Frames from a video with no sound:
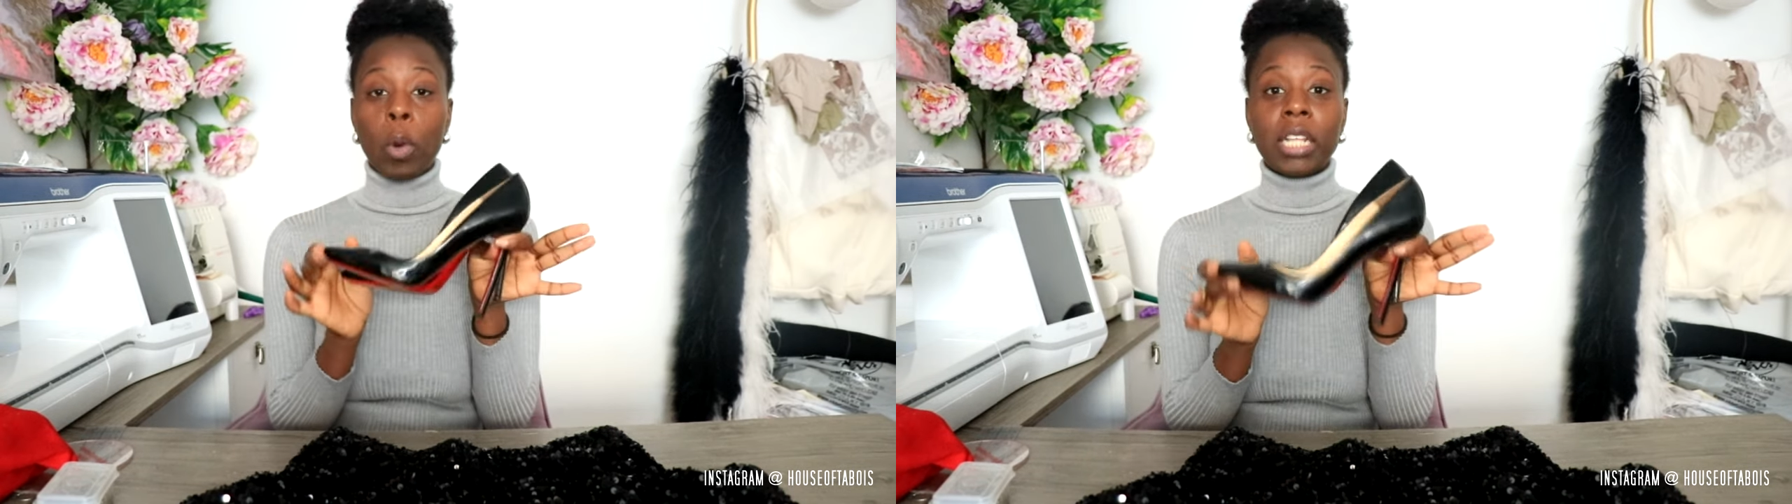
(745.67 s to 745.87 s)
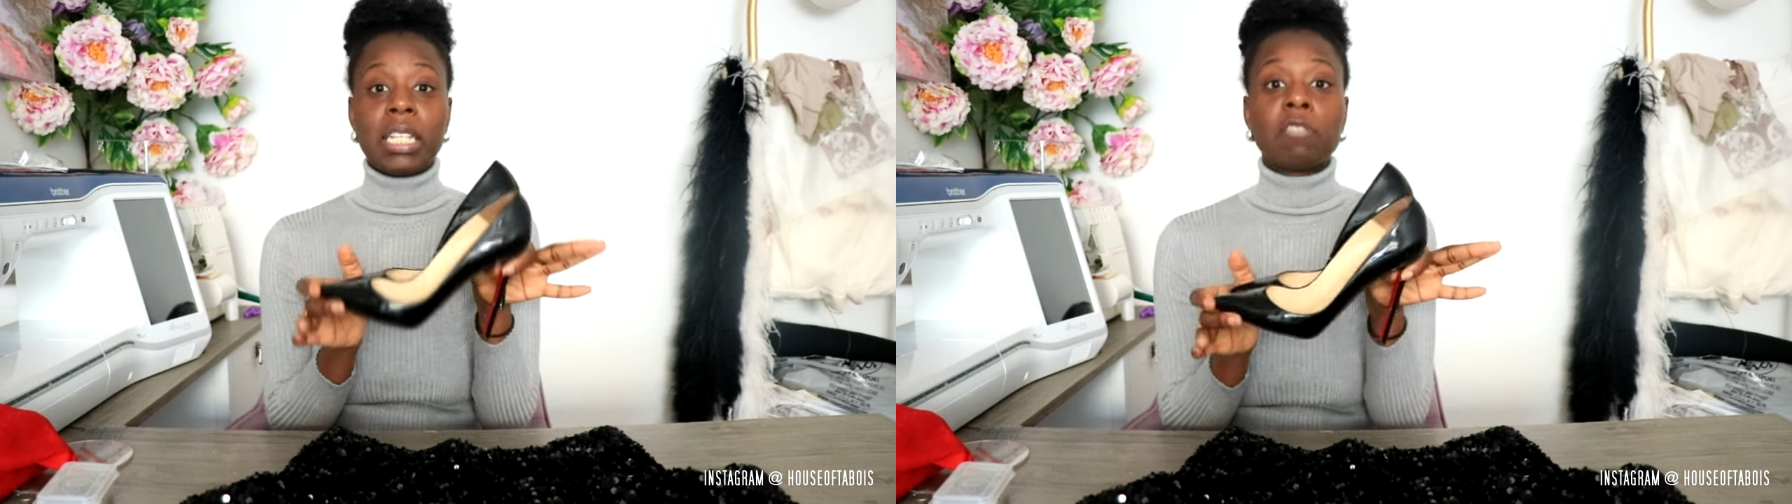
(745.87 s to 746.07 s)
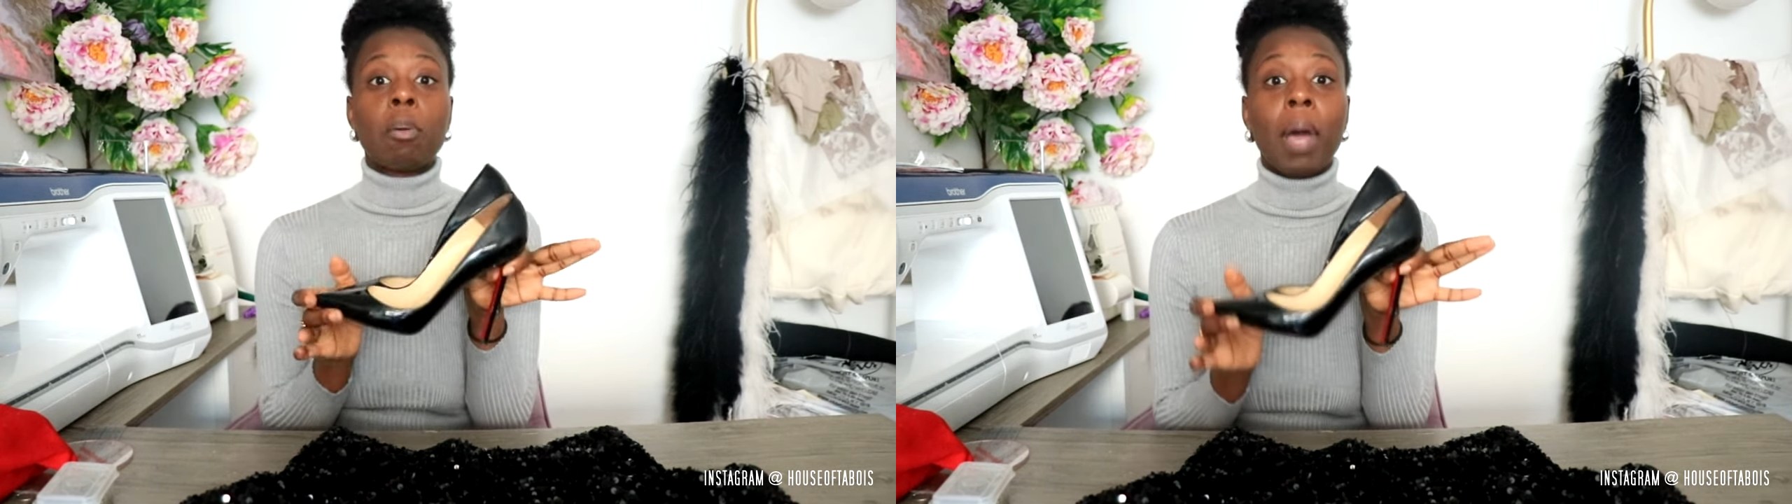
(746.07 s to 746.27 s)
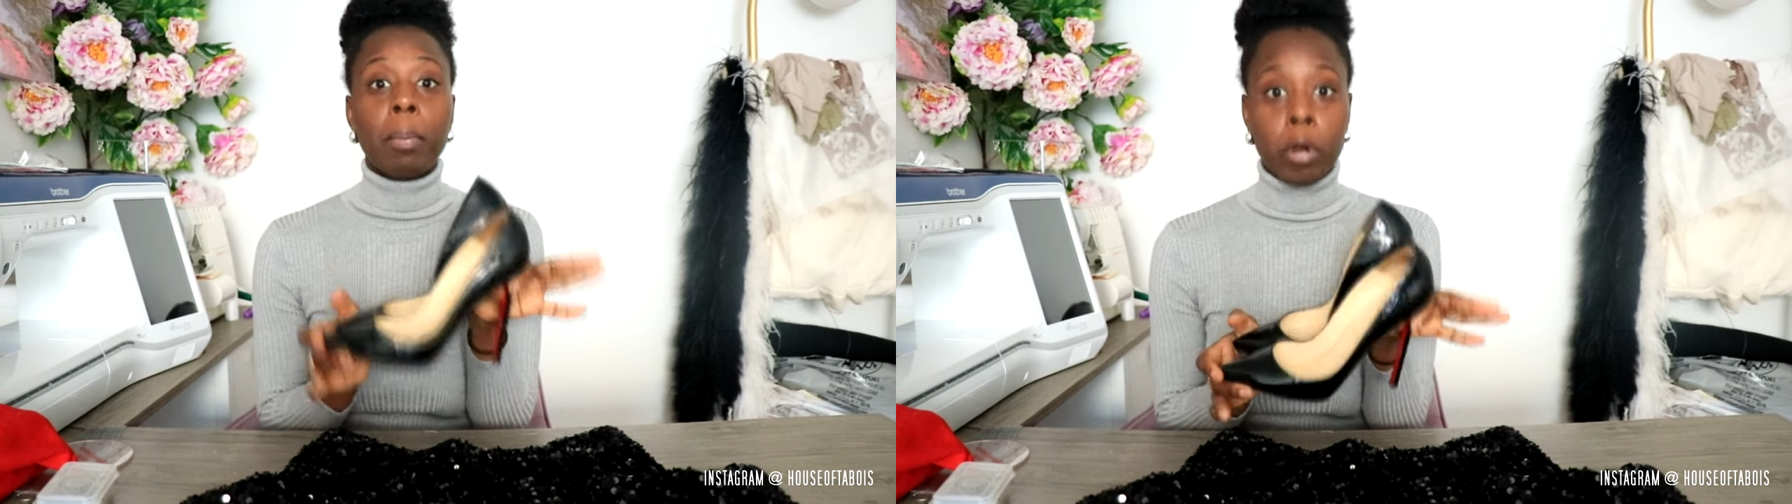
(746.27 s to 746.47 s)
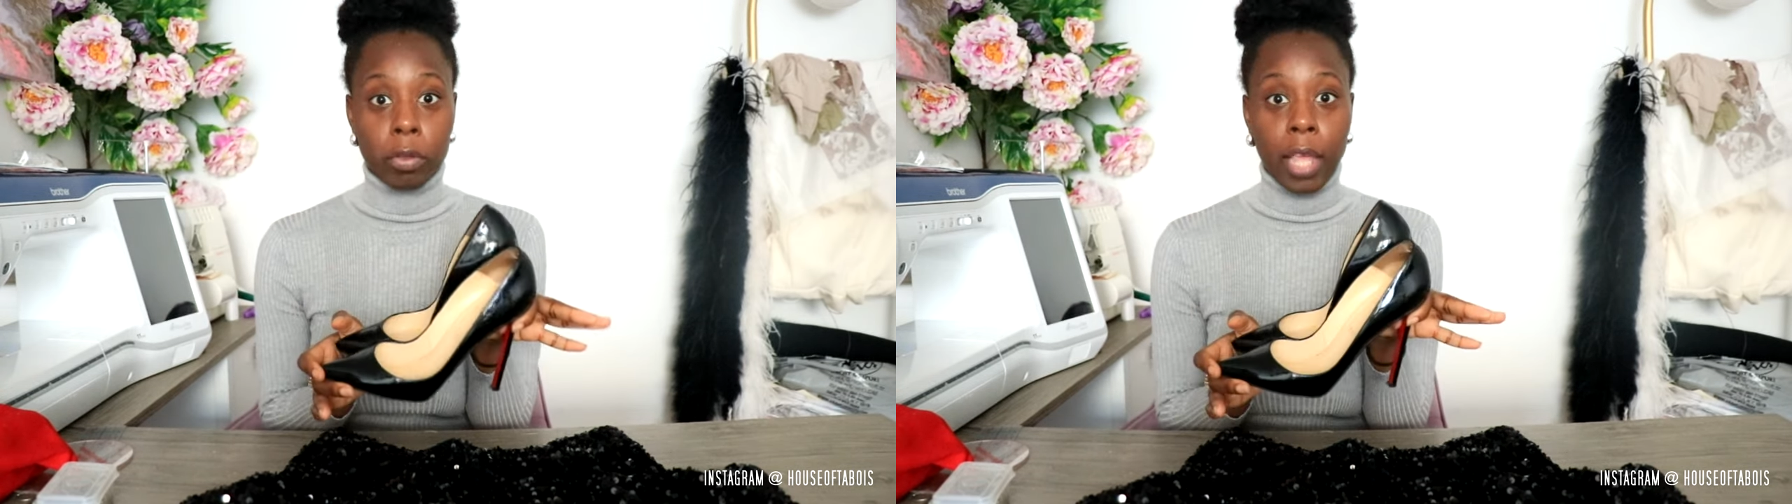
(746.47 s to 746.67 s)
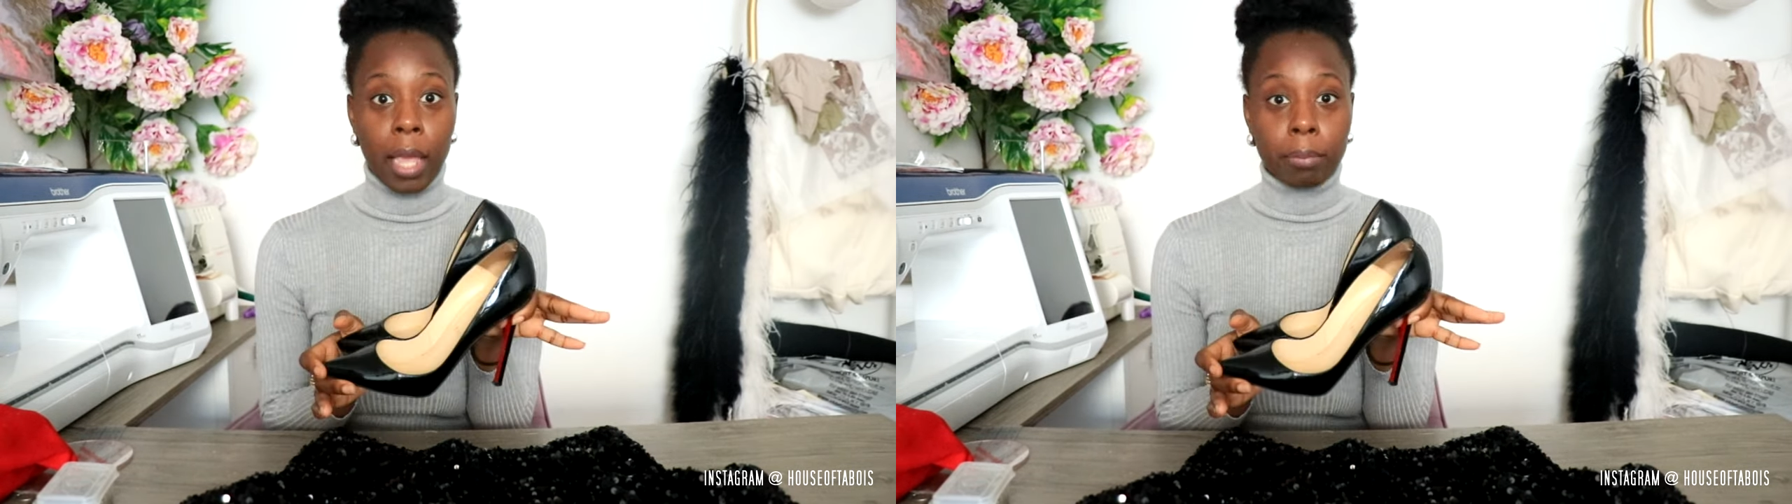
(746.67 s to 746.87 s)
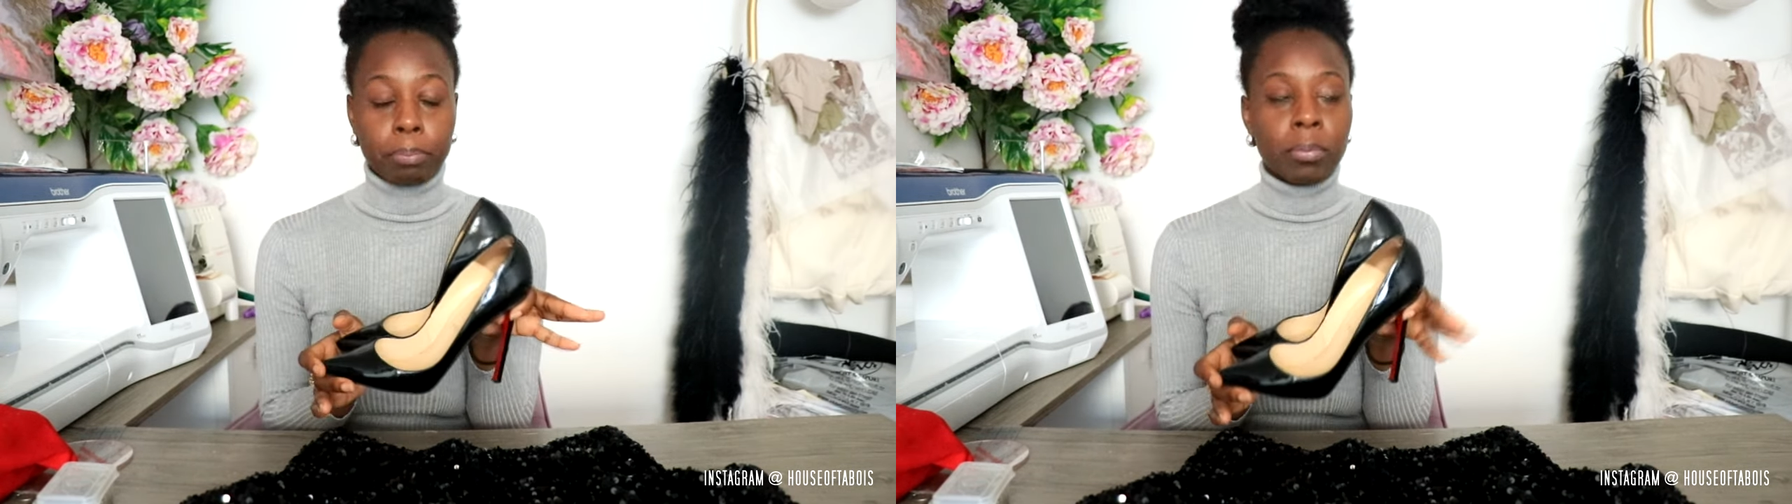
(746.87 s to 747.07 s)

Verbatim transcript: wanted these for my birthday.